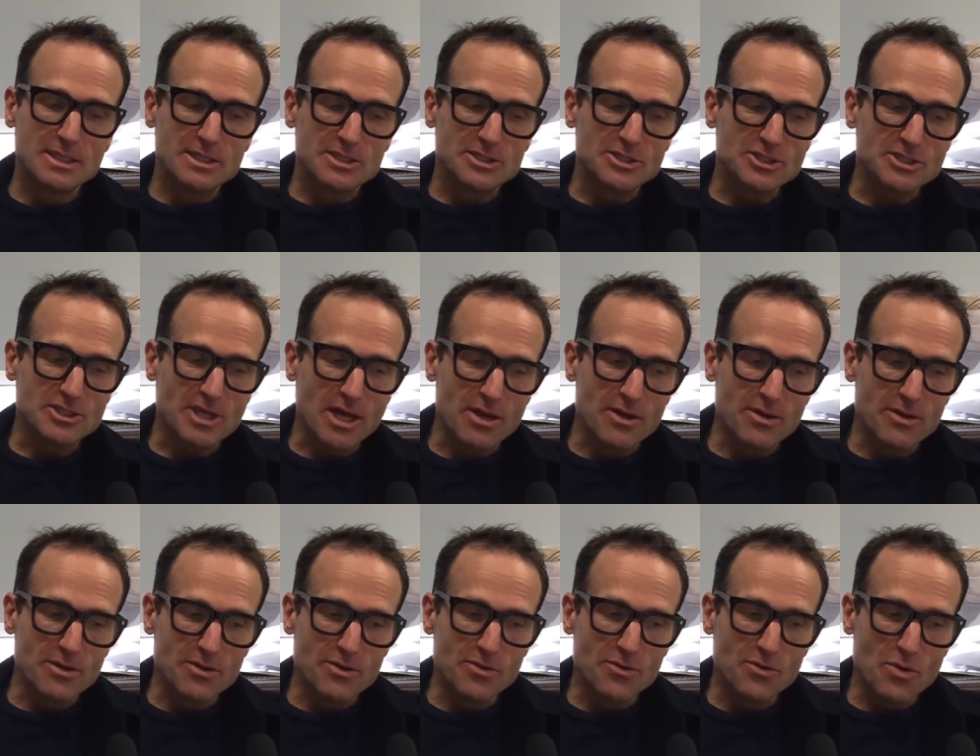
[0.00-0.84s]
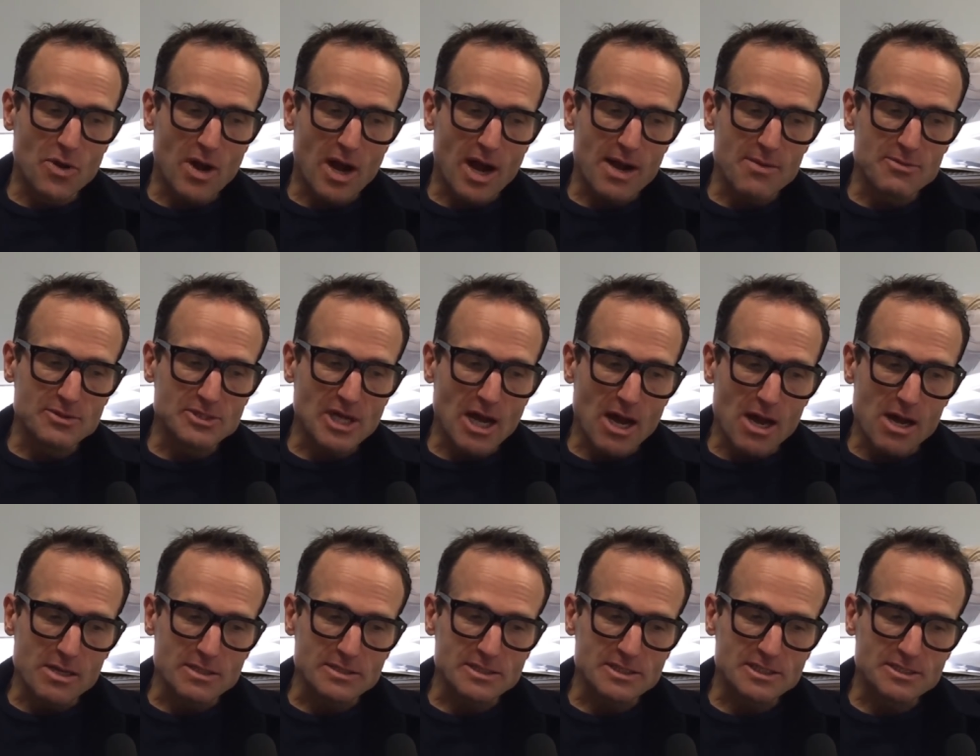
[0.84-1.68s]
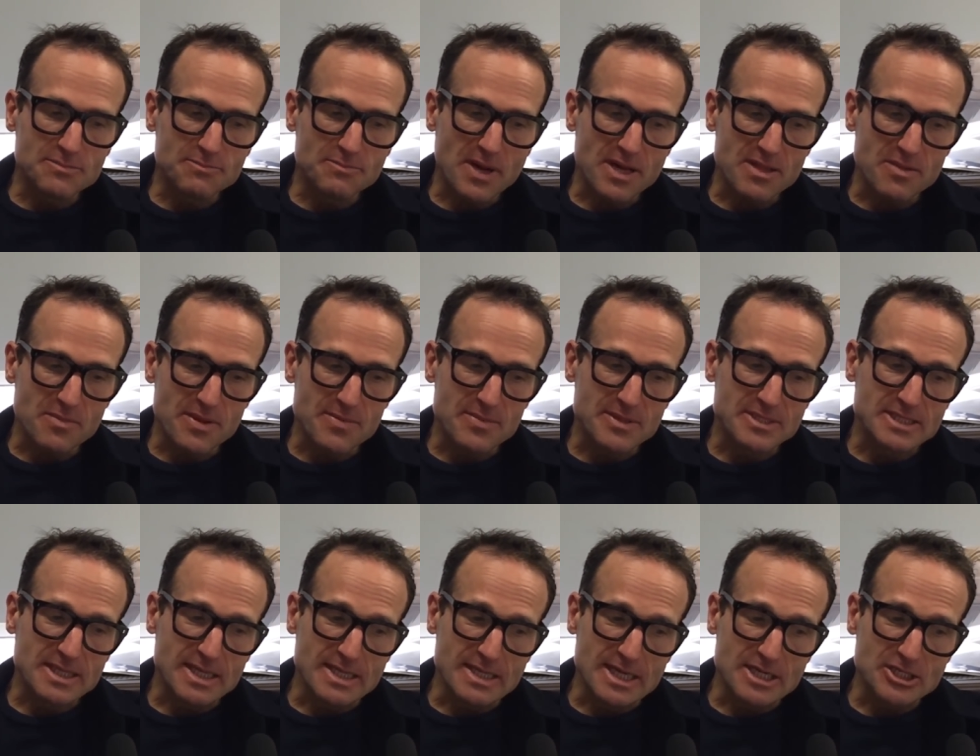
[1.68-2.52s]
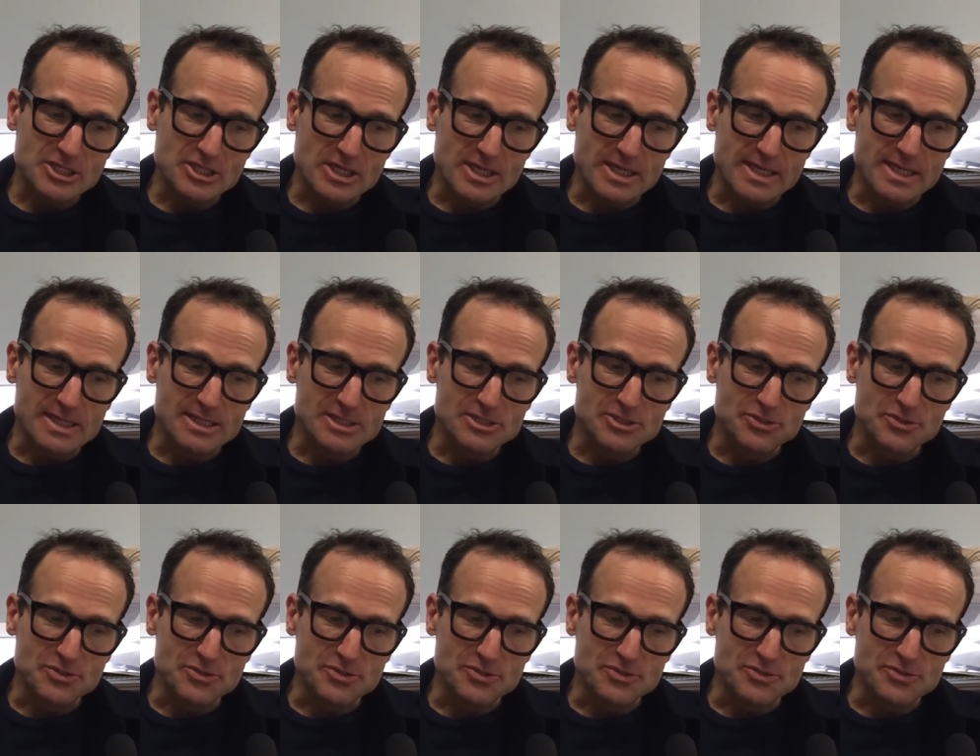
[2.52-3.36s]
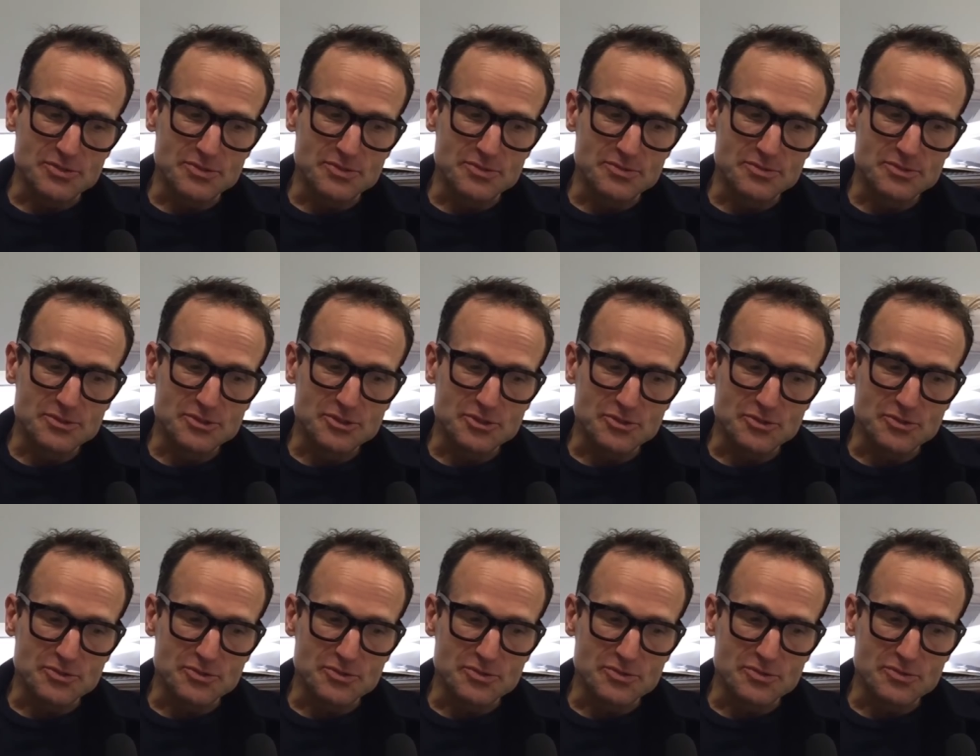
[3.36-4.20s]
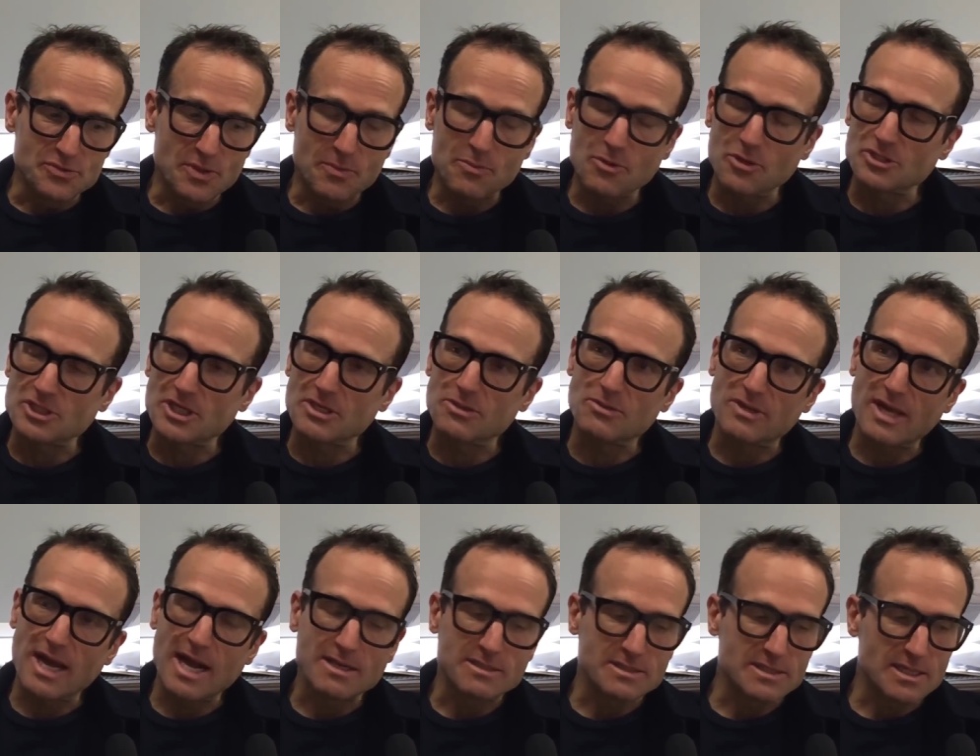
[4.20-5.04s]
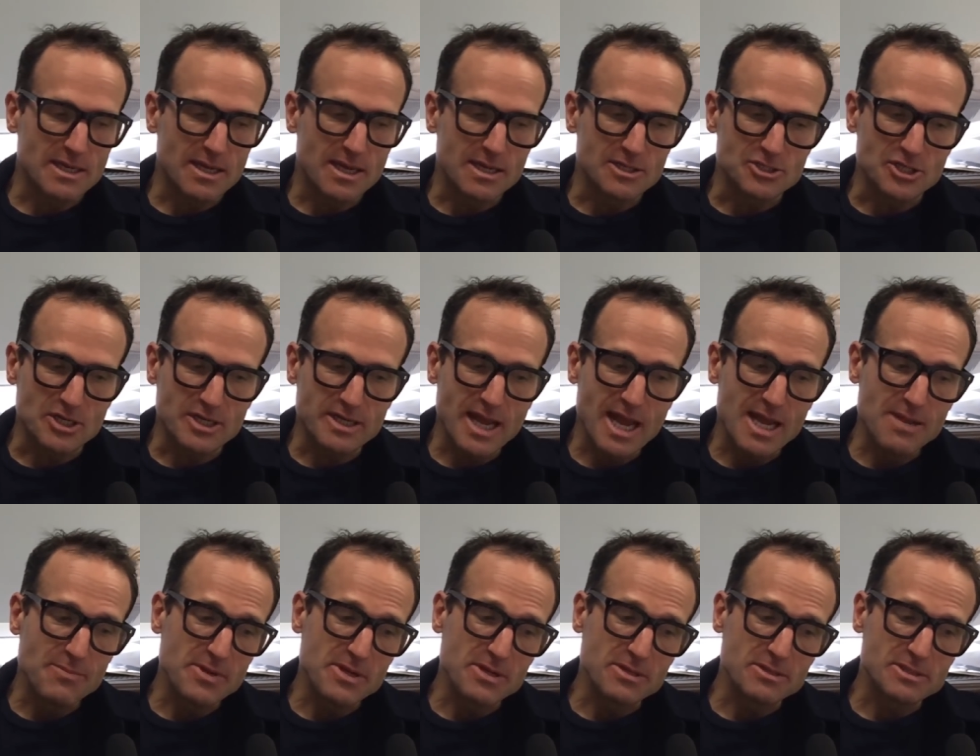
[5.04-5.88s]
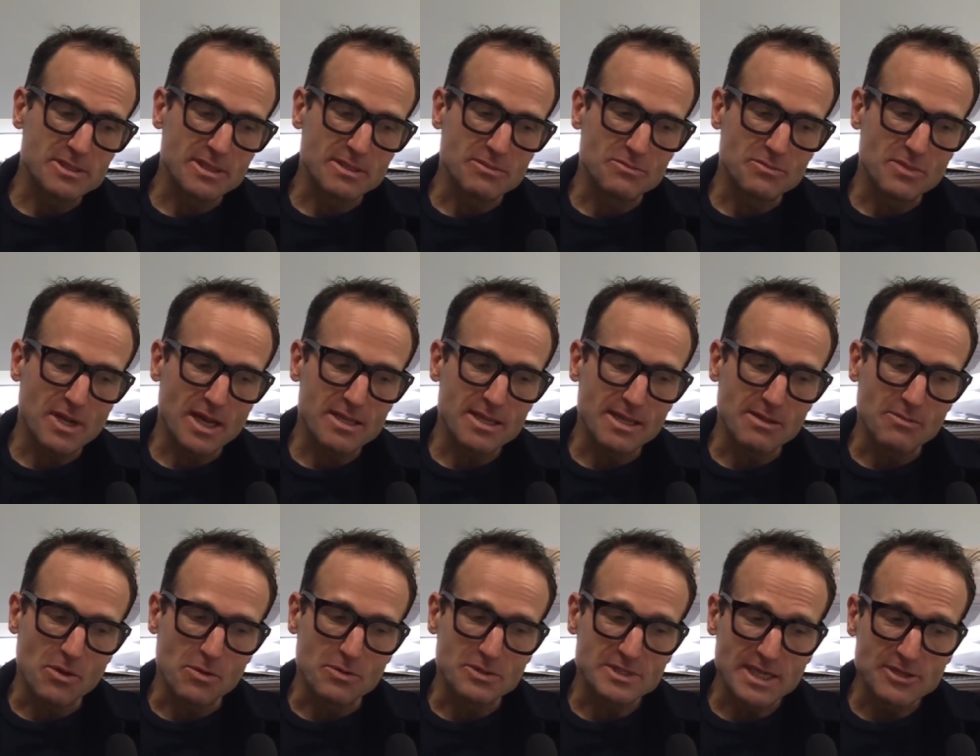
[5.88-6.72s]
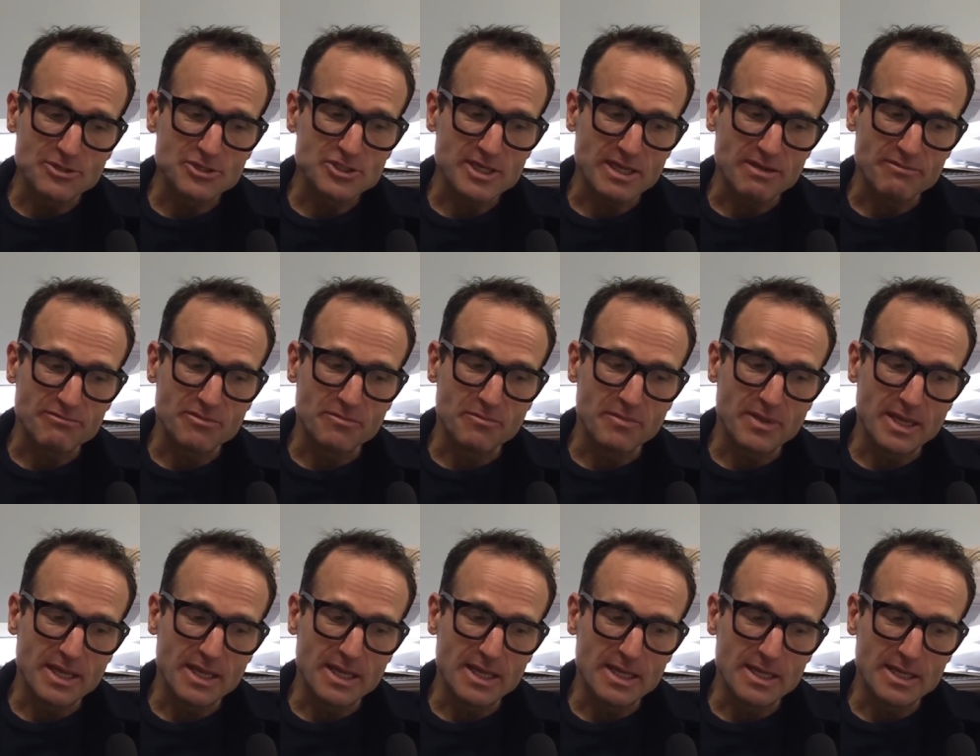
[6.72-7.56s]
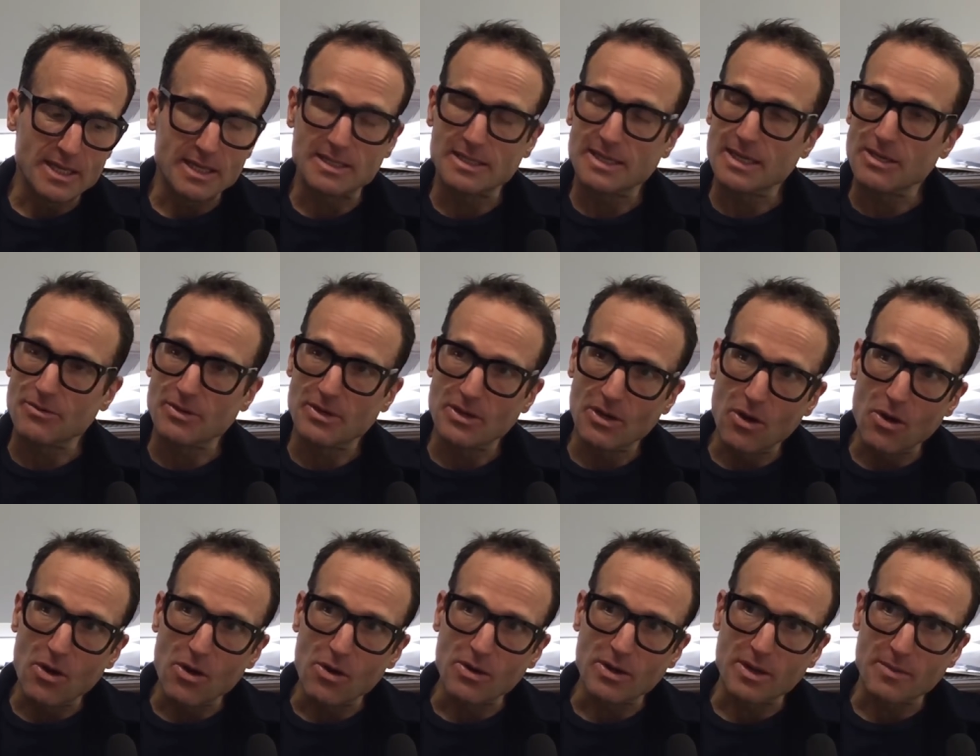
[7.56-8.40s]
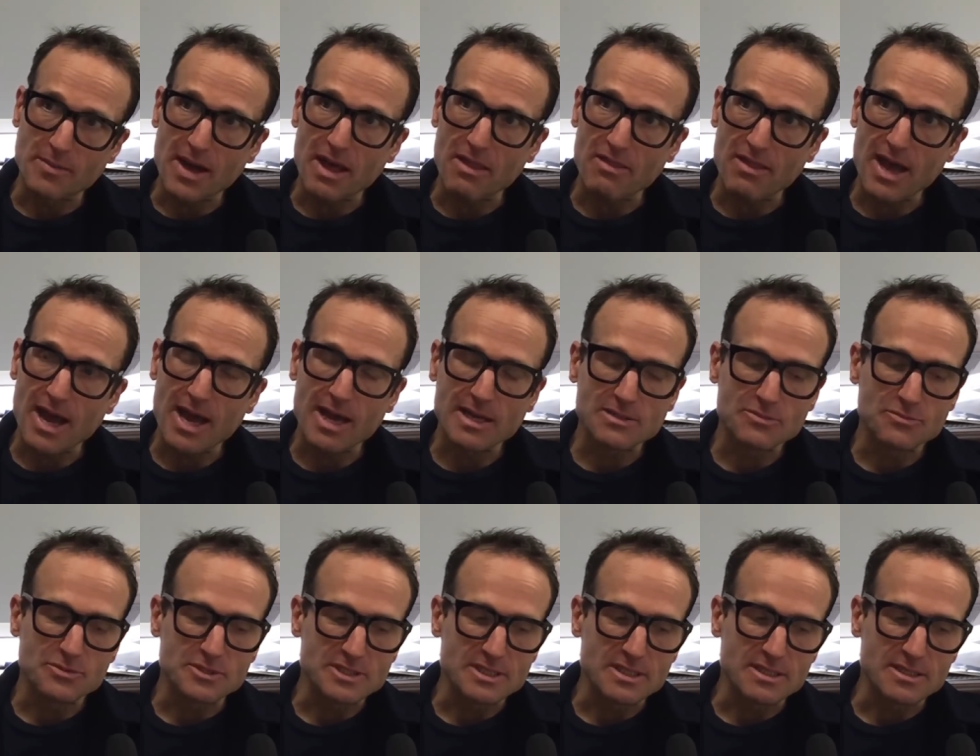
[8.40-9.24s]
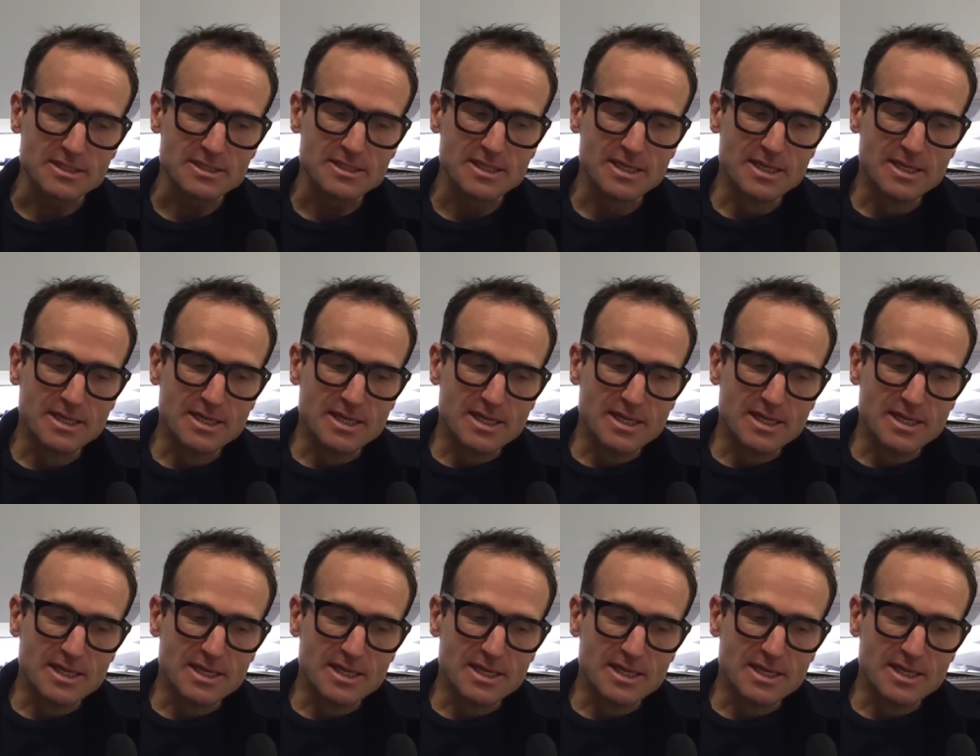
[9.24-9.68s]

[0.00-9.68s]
So I was asked by the B B C initially to do a project called The House that one hundred K Built, and I think what was interesting for me and Kieran Long about that was that,